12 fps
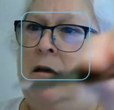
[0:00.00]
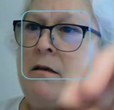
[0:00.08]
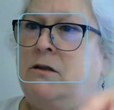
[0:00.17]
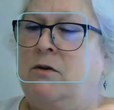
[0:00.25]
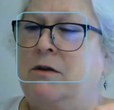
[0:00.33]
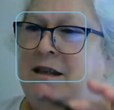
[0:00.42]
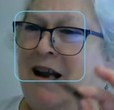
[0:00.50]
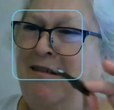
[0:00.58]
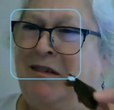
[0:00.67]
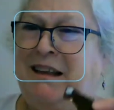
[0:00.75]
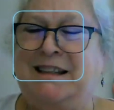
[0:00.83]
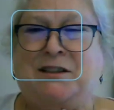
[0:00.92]
So it's not
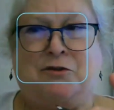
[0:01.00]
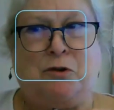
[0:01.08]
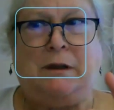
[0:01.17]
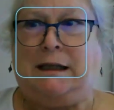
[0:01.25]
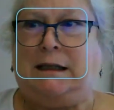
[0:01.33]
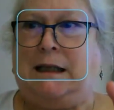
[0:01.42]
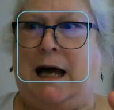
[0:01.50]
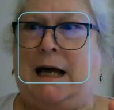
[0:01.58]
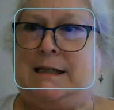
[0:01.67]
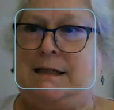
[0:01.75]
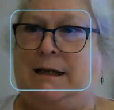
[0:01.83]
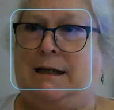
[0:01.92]
really truly
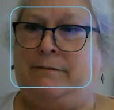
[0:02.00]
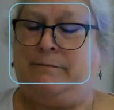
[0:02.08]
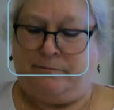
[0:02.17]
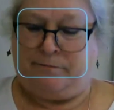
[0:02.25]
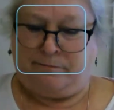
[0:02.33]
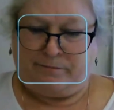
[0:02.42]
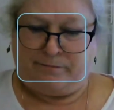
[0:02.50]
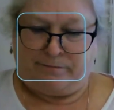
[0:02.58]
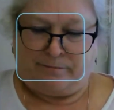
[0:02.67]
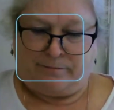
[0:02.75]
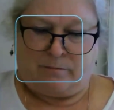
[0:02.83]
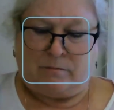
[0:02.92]
glassy,
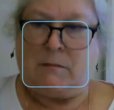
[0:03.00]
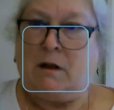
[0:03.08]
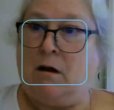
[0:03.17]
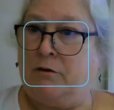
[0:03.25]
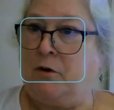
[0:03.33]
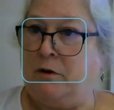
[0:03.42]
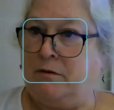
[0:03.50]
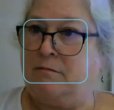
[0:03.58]
although it,